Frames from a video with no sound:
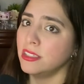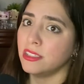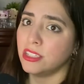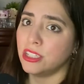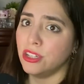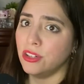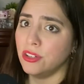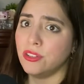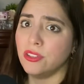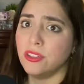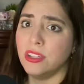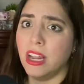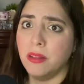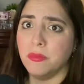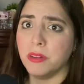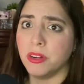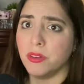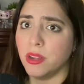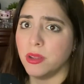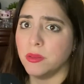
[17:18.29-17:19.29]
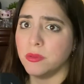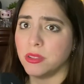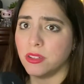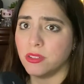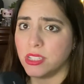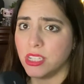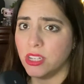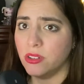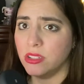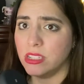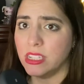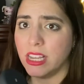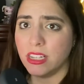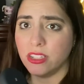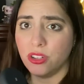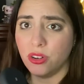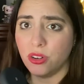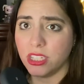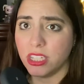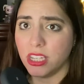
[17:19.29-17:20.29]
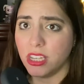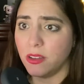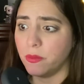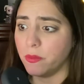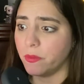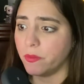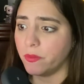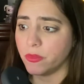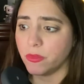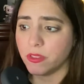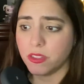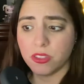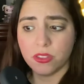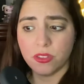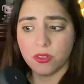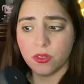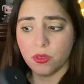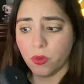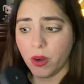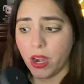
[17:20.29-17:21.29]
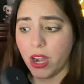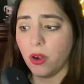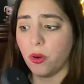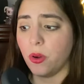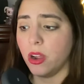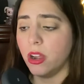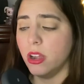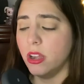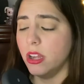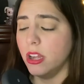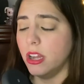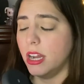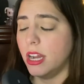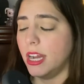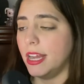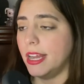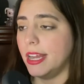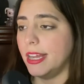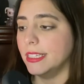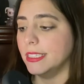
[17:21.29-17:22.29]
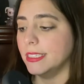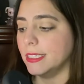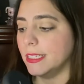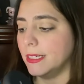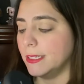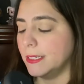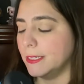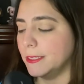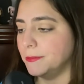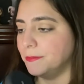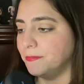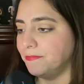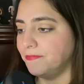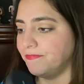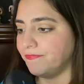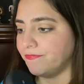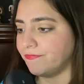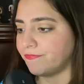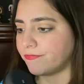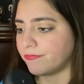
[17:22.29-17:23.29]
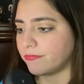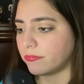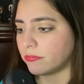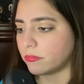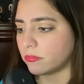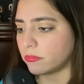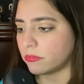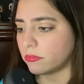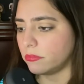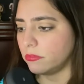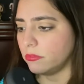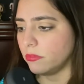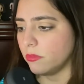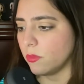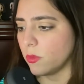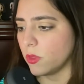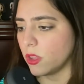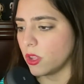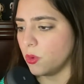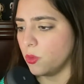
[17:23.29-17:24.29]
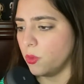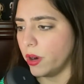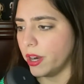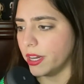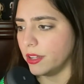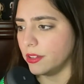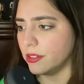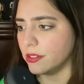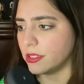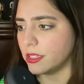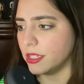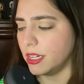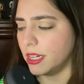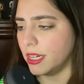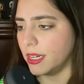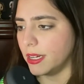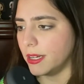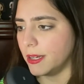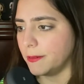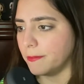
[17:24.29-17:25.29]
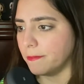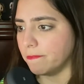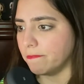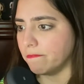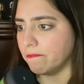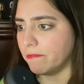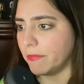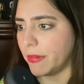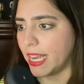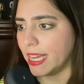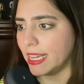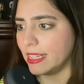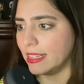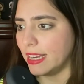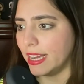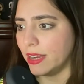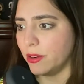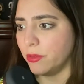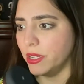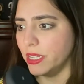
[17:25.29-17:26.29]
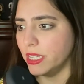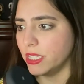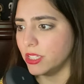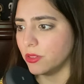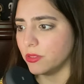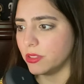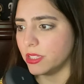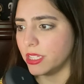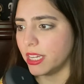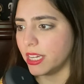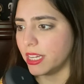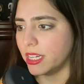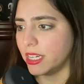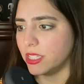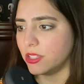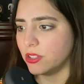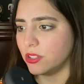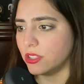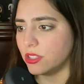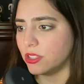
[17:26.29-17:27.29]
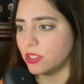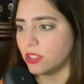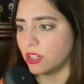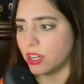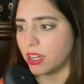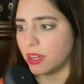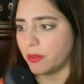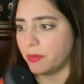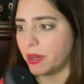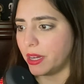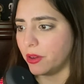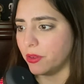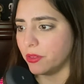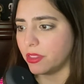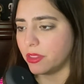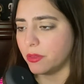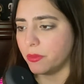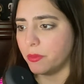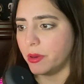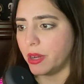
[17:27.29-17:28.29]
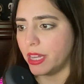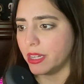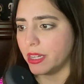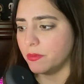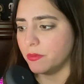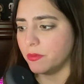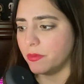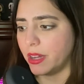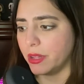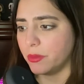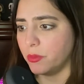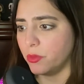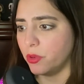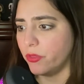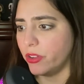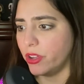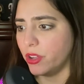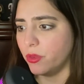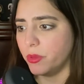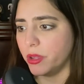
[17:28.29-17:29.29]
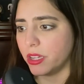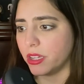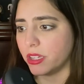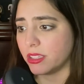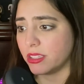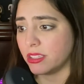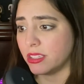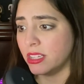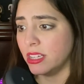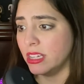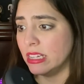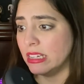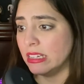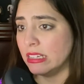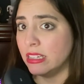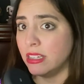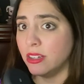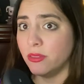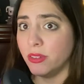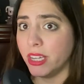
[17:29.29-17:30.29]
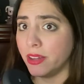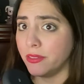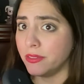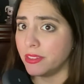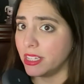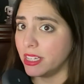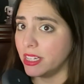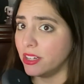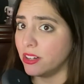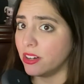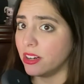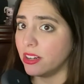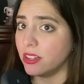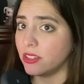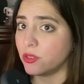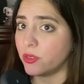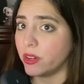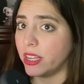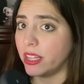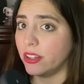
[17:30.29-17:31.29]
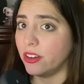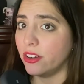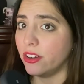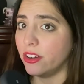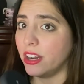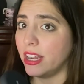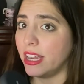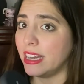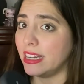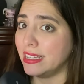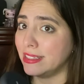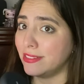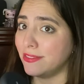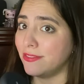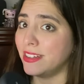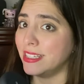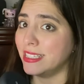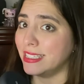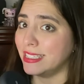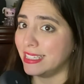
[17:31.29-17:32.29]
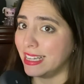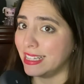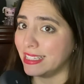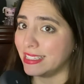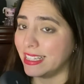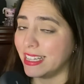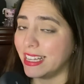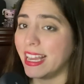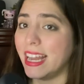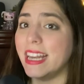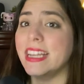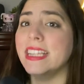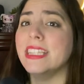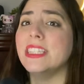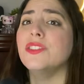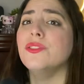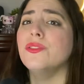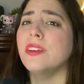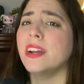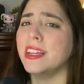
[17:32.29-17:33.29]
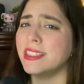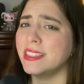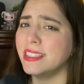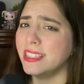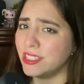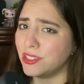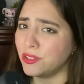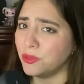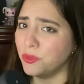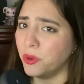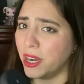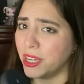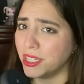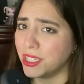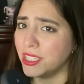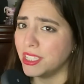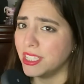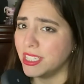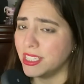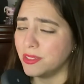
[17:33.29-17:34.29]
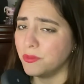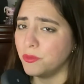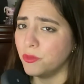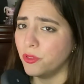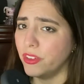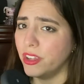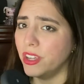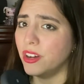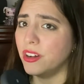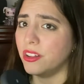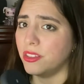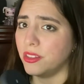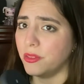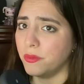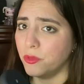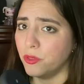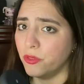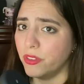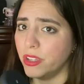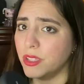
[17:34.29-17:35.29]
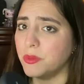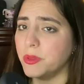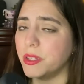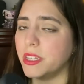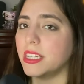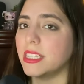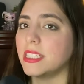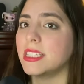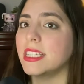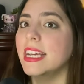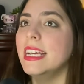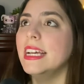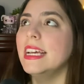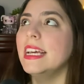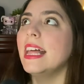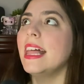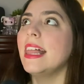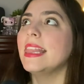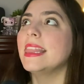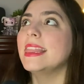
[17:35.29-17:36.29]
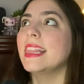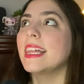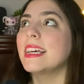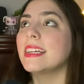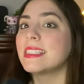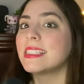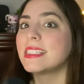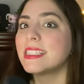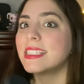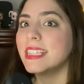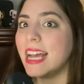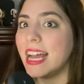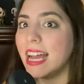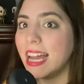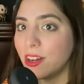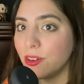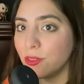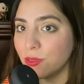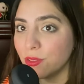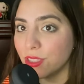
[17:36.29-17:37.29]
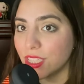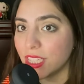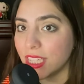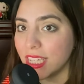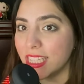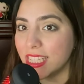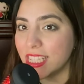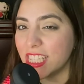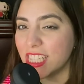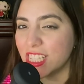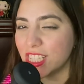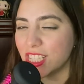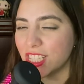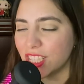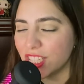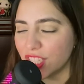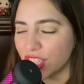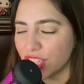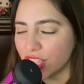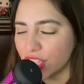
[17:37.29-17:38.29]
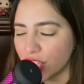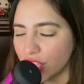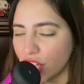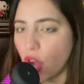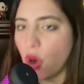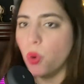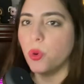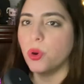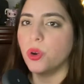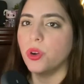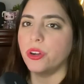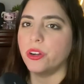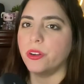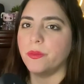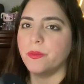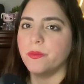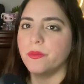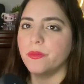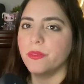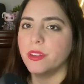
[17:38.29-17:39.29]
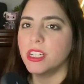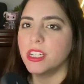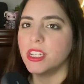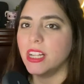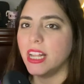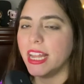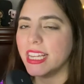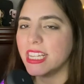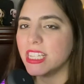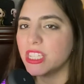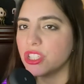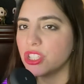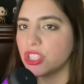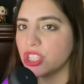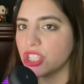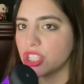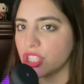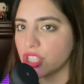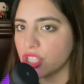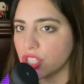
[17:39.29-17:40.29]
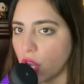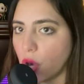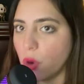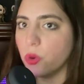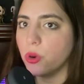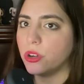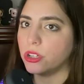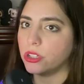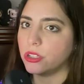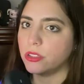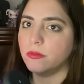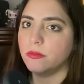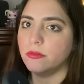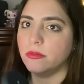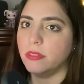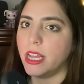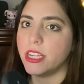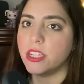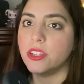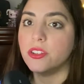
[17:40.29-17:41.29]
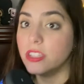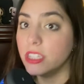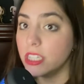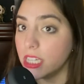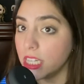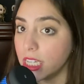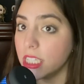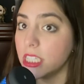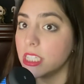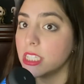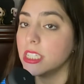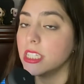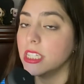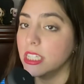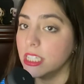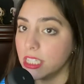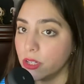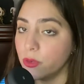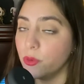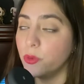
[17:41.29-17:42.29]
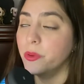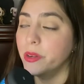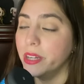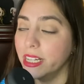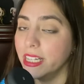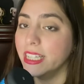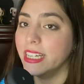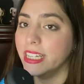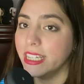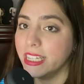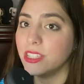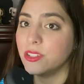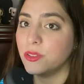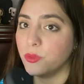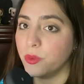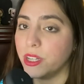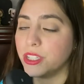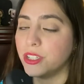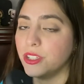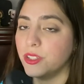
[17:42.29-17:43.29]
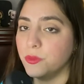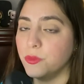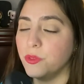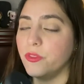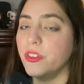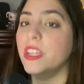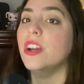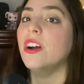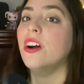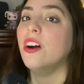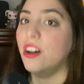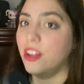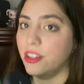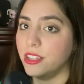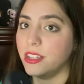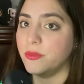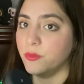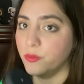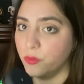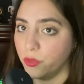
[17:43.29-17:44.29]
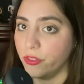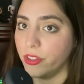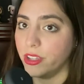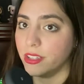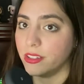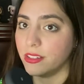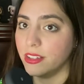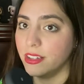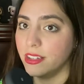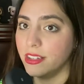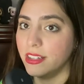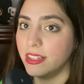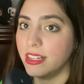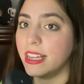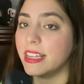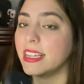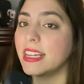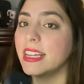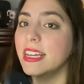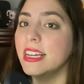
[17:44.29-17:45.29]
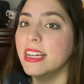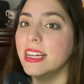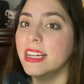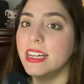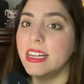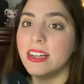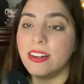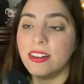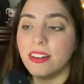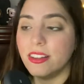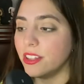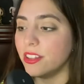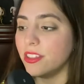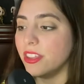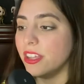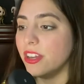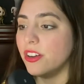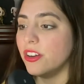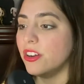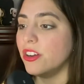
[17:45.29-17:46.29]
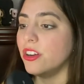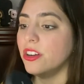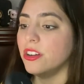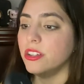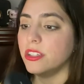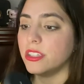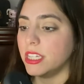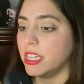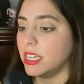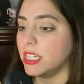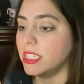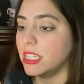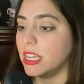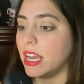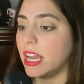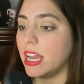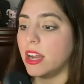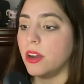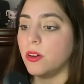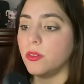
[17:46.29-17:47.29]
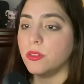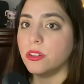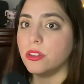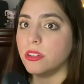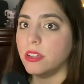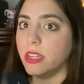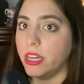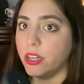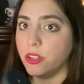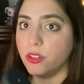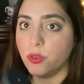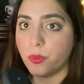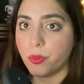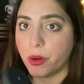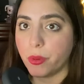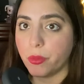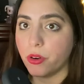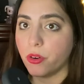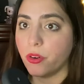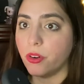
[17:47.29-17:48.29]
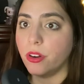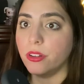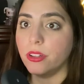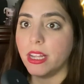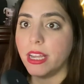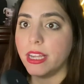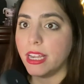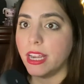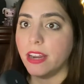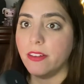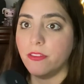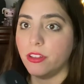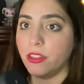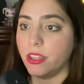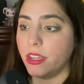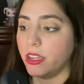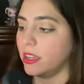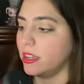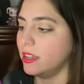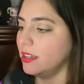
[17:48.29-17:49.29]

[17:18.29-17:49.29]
Cheers to that, my Seriously, and your team. Wow. And um, what else? Um, I I really don't think I need to talk about the bad movie because we have seen it on a trailer and it's fantastic. And you guys need to watch this movie on the movies because the sound is so good like so good like you need, really need to watch this movie on the movies like on the theater sitting down eating your popcorn like everything